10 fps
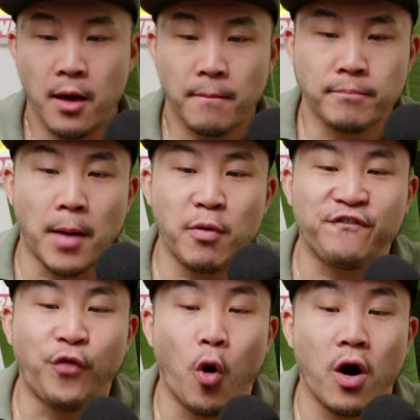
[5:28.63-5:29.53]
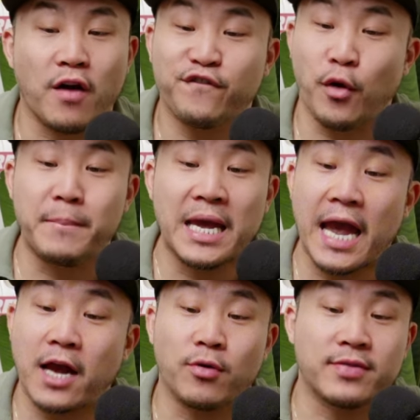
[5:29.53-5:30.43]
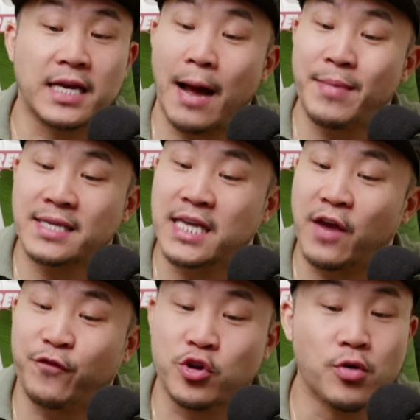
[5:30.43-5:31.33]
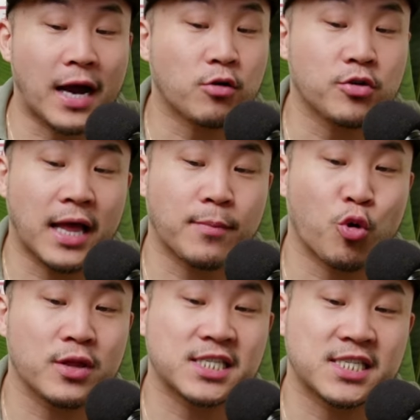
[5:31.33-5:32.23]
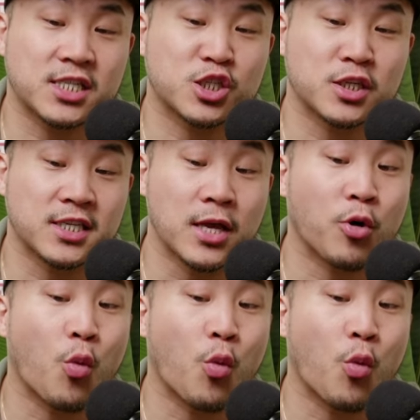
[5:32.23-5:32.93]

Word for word: Number 4 for me, Andrew. I'm not saying for you. I know you like more of the slimmer